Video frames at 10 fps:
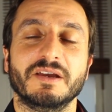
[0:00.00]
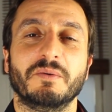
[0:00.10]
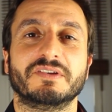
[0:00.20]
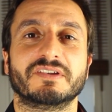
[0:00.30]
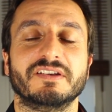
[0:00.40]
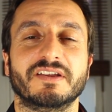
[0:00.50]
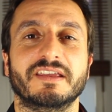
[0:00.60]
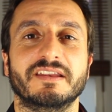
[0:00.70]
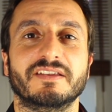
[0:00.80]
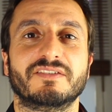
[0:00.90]
We're just
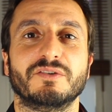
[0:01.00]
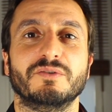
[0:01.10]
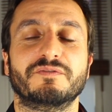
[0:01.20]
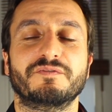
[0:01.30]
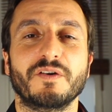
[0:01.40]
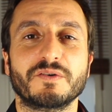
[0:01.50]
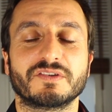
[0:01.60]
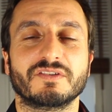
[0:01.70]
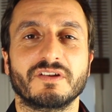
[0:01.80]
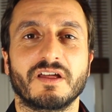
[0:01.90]
looking to
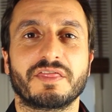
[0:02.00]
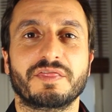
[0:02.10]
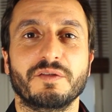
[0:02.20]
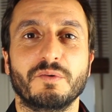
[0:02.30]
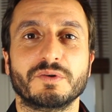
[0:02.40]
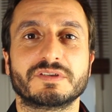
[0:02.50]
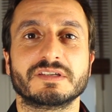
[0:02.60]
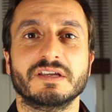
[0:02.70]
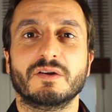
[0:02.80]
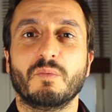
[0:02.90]
focus on our
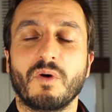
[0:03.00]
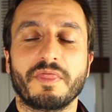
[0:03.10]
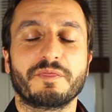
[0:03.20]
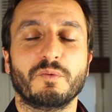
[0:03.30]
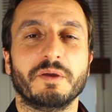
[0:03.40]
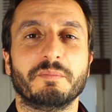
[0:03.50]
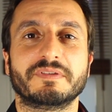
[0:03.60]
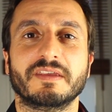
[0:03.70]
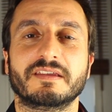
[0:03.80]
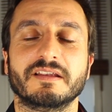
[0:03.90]
thoughts, one thought in
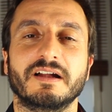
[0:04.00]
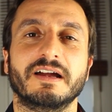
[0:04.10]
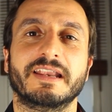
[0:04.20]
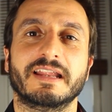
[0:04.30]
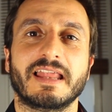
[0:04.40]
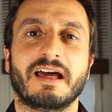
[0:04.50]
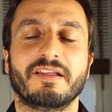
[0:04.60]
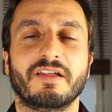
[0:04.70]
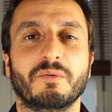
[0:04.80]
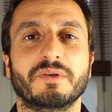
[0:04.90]
particular, and allow
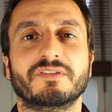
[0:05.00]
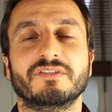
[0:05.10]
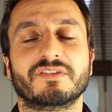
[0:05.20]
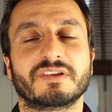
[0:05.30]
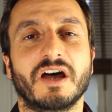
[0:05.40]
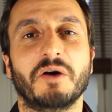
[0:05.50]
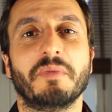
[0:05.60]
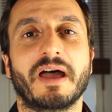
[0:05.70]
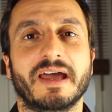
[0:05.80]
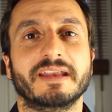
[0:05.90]
the other ones to just
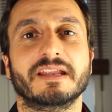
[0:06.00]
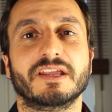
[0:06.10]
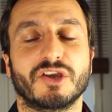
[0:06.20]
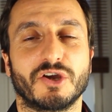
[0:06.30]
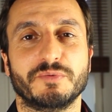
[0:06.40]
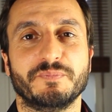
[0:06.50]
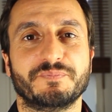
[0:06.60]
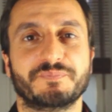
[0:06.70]
come and go.